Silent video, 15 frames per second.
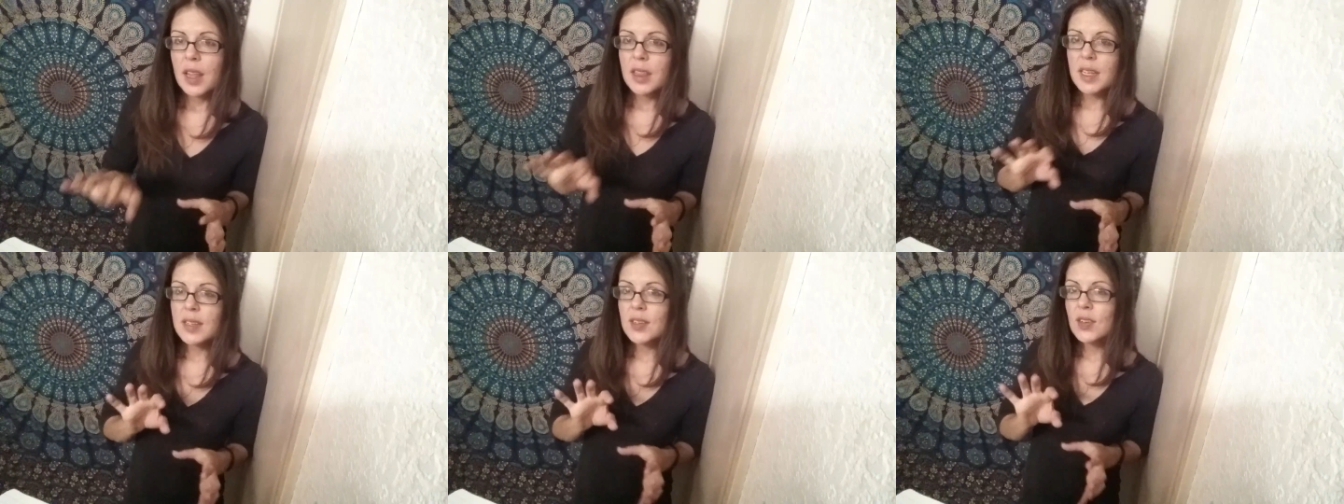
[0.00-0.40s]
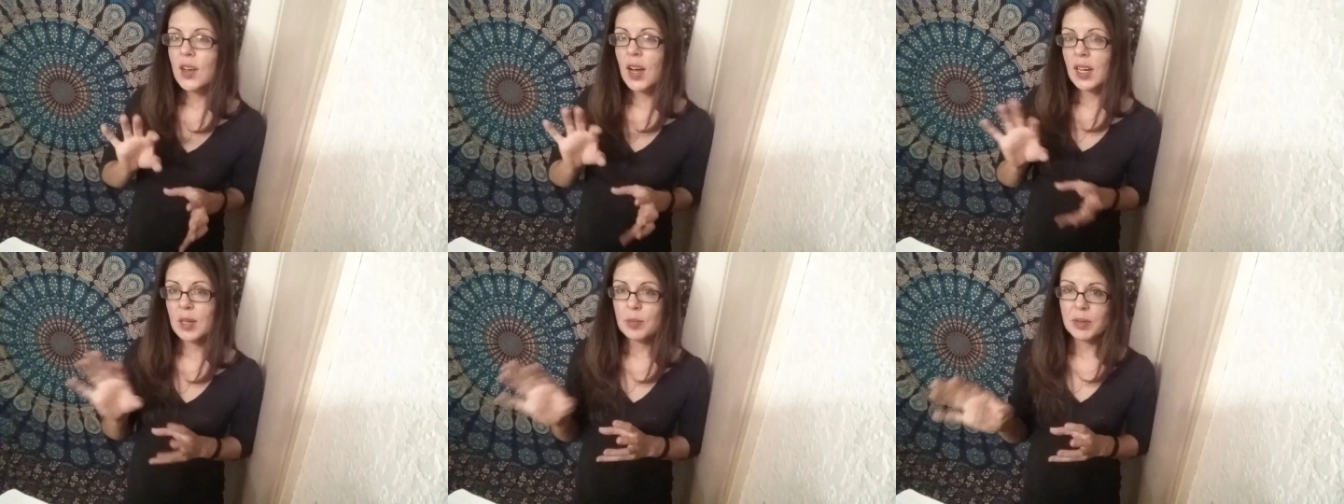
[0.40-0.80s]
These are
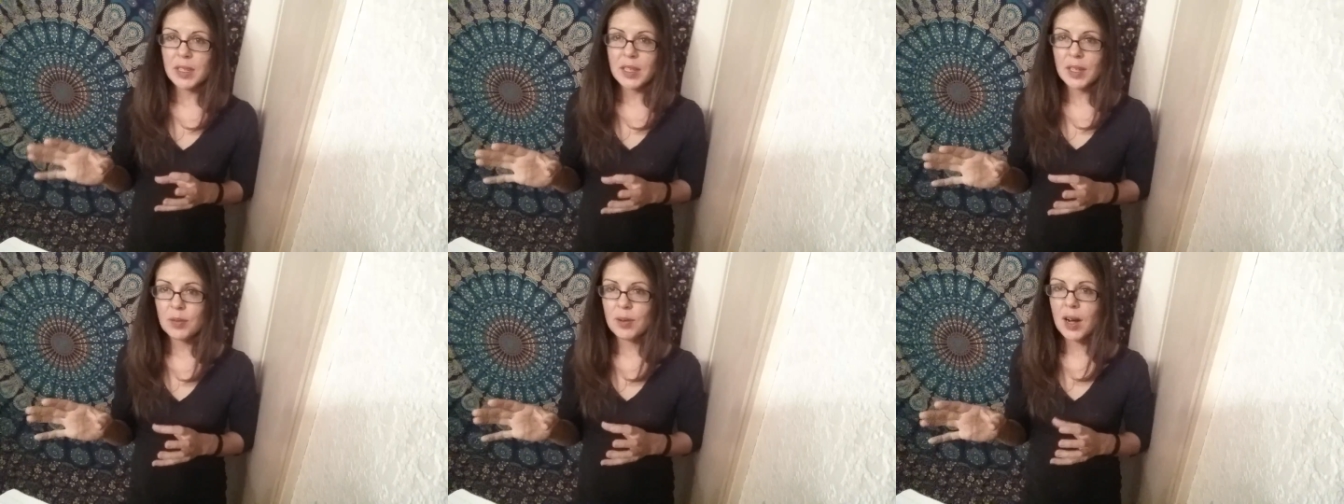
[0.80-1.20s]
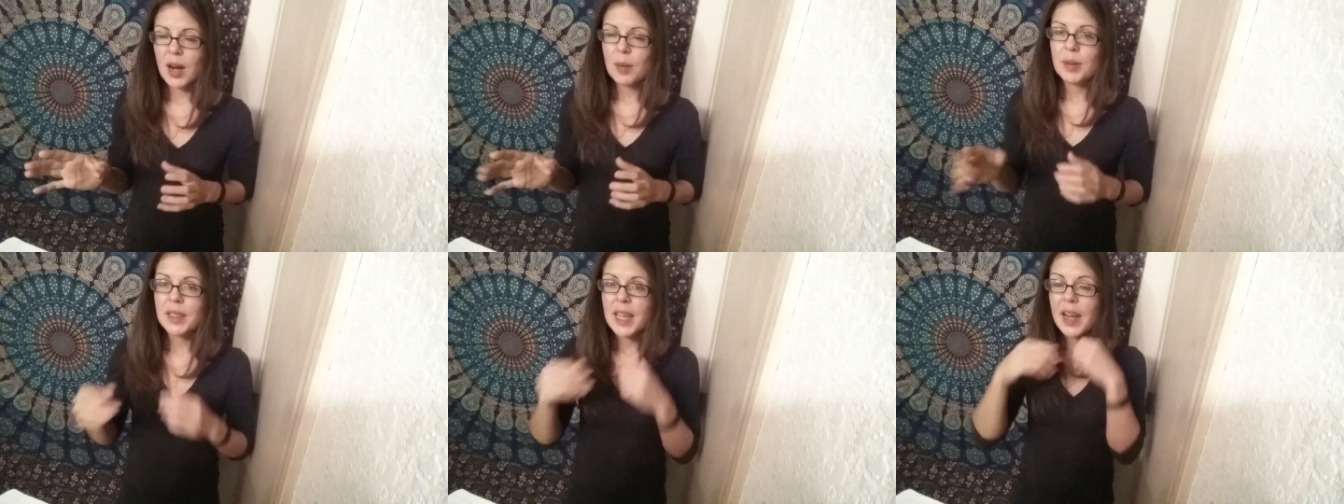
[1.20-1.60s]
not completely
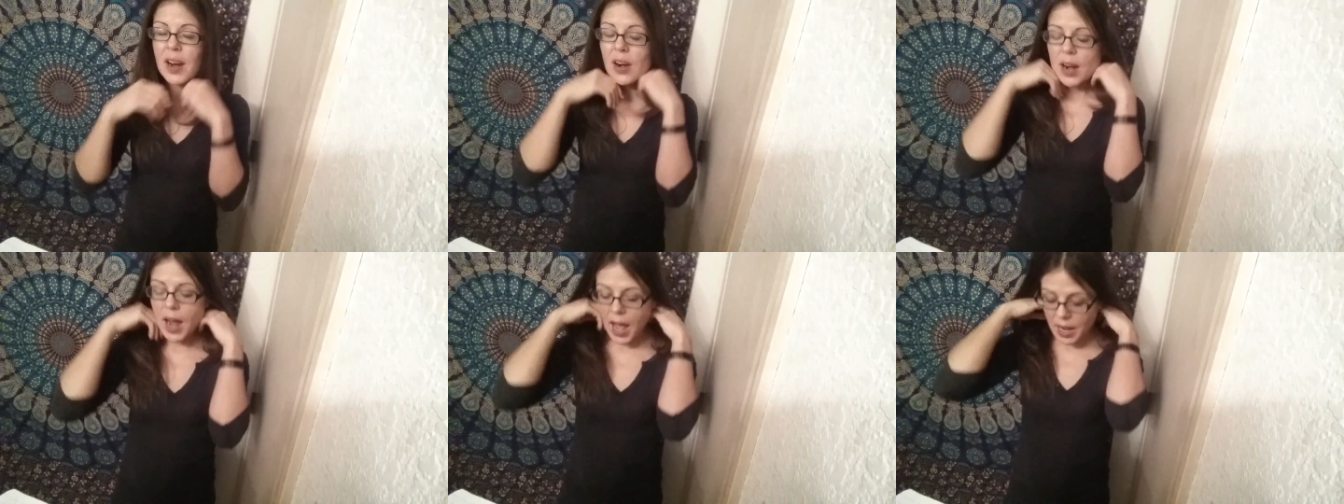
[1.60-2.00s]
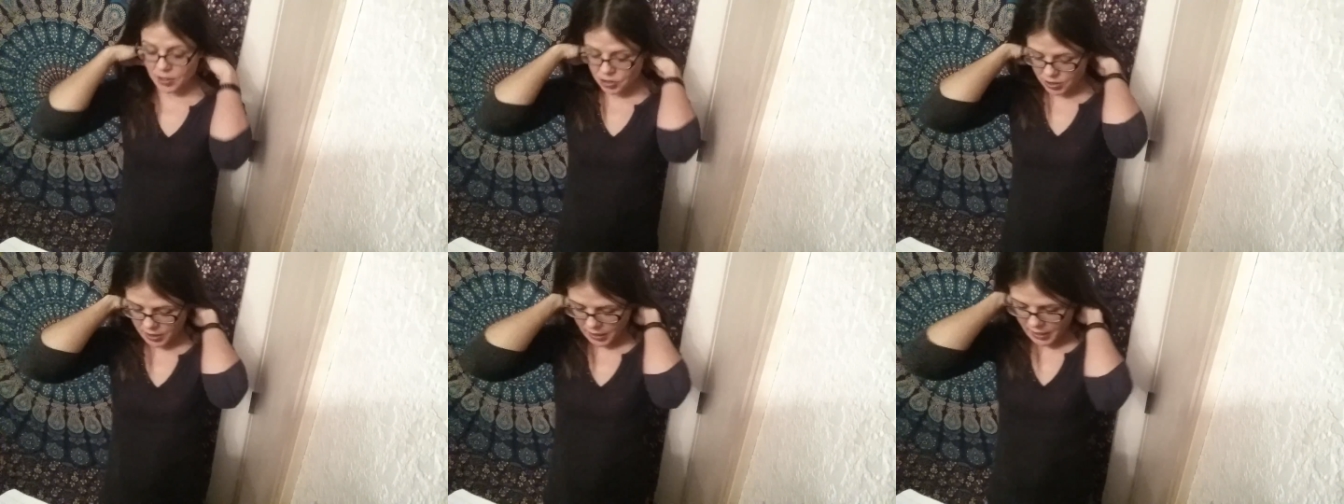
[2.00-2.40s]
raw, but they are
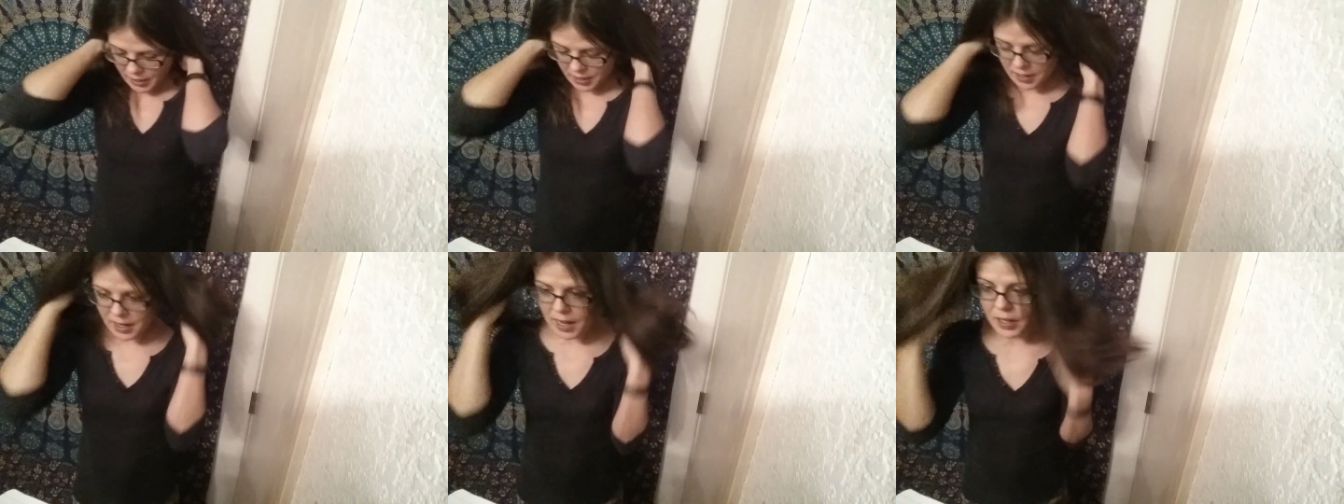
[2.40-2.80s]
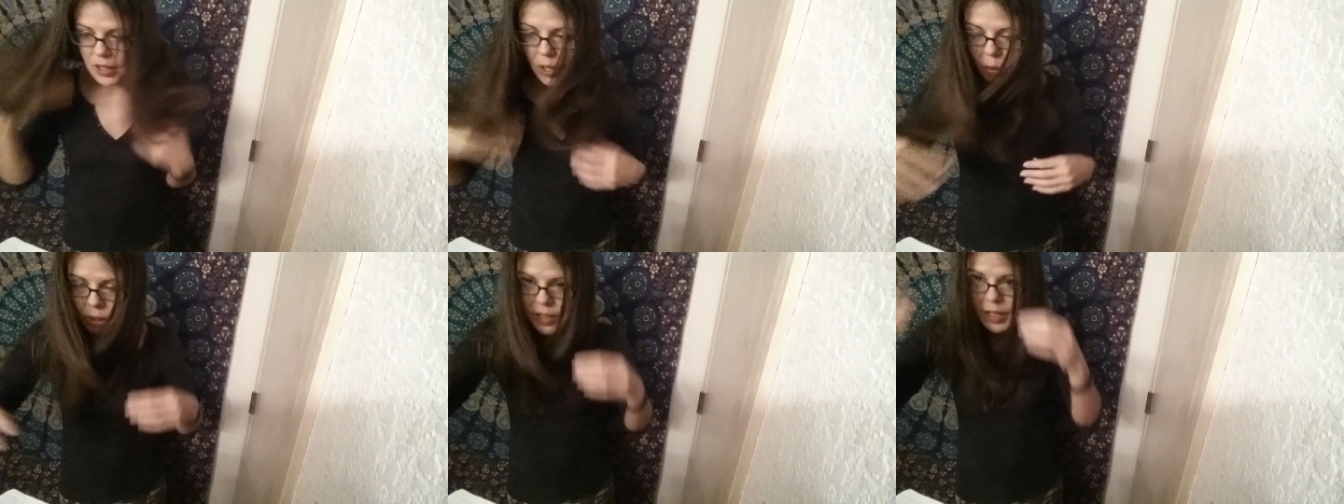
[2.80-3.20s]
actually heated at
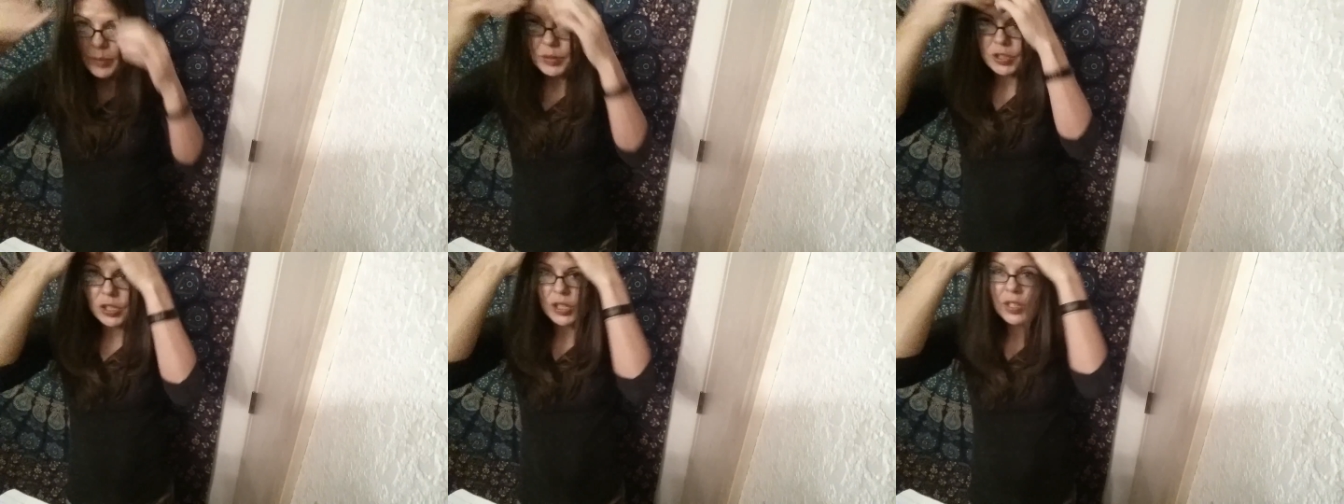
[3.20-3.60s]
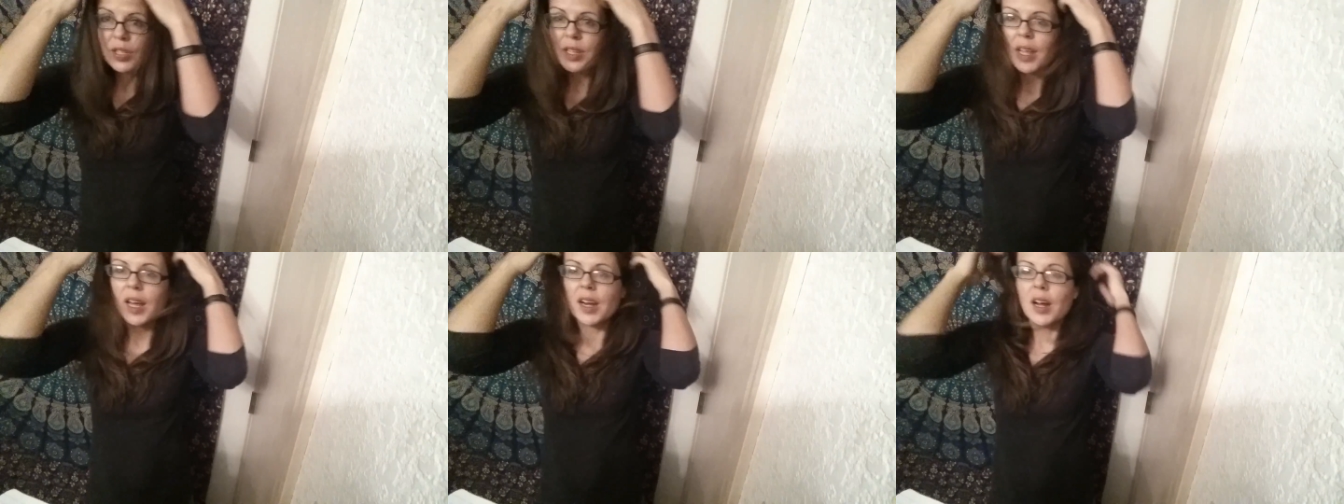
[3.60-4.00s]
lower temperatures
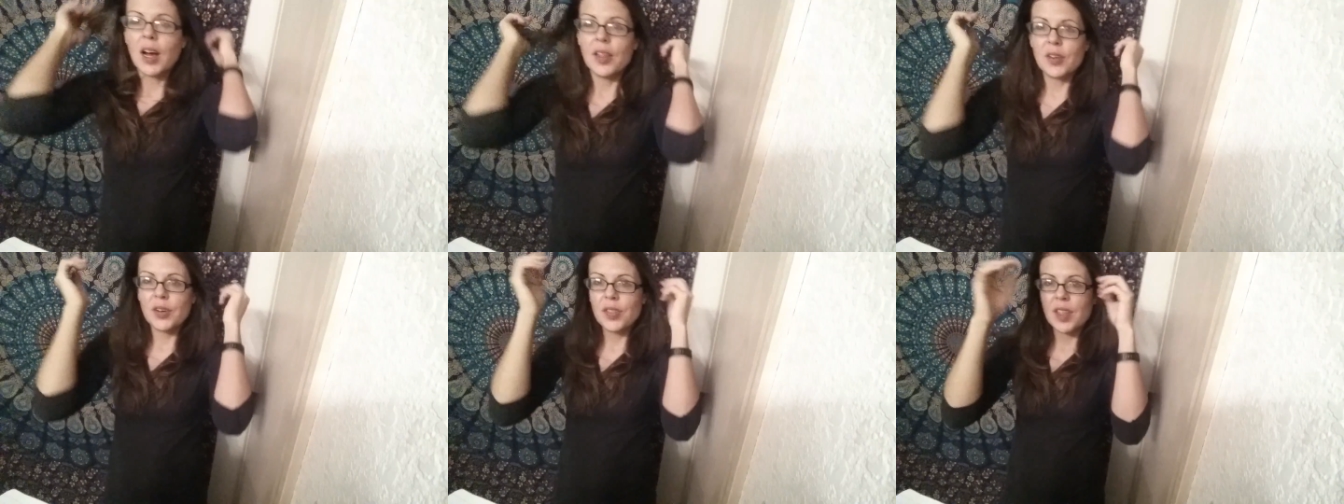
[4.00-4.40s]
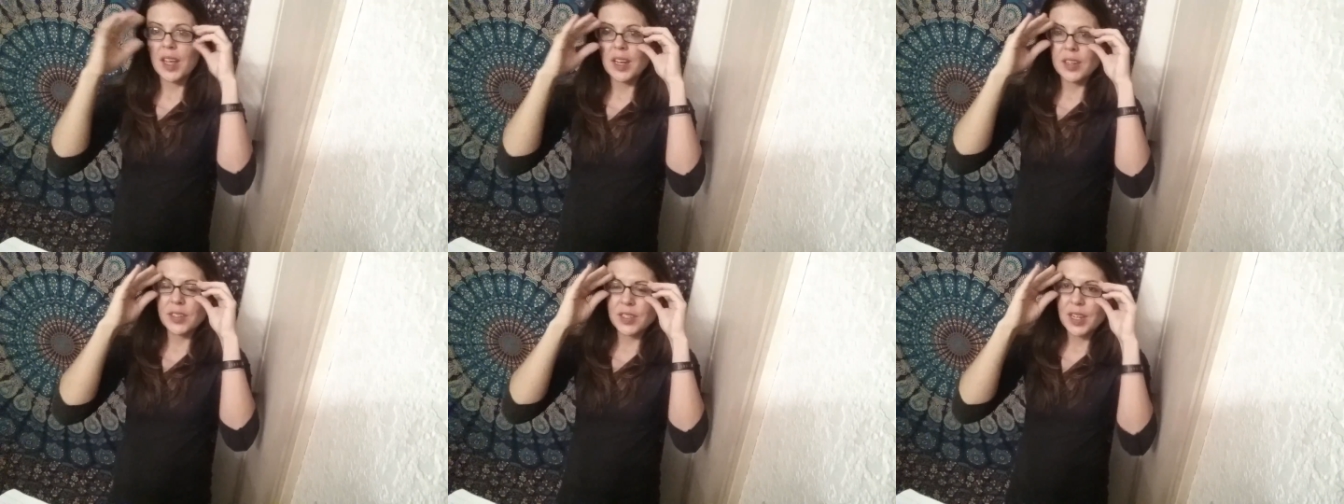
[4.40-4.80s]
than other
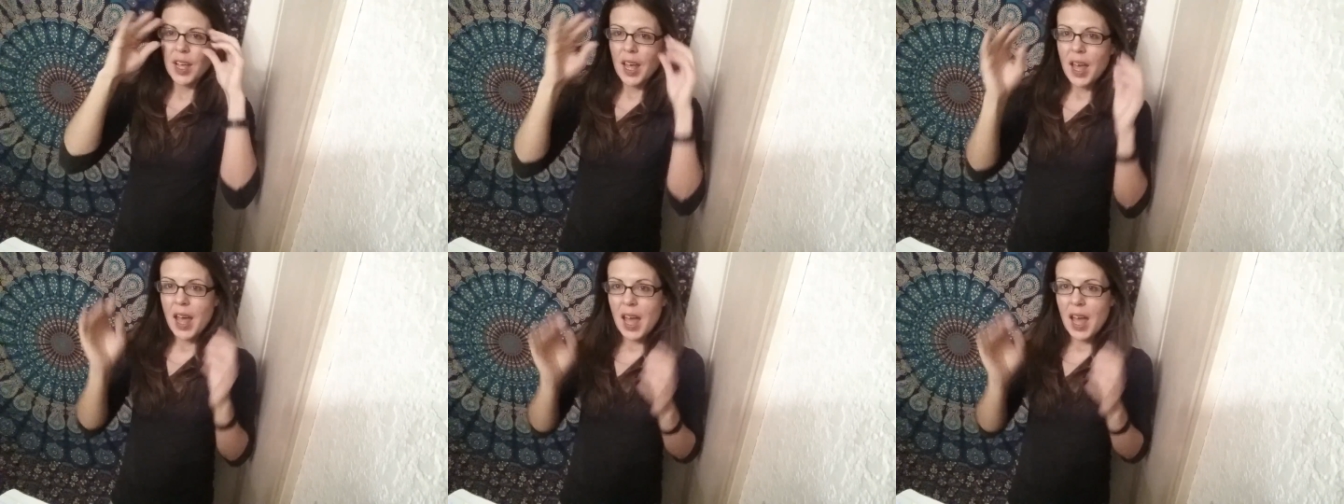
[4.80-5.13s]
things.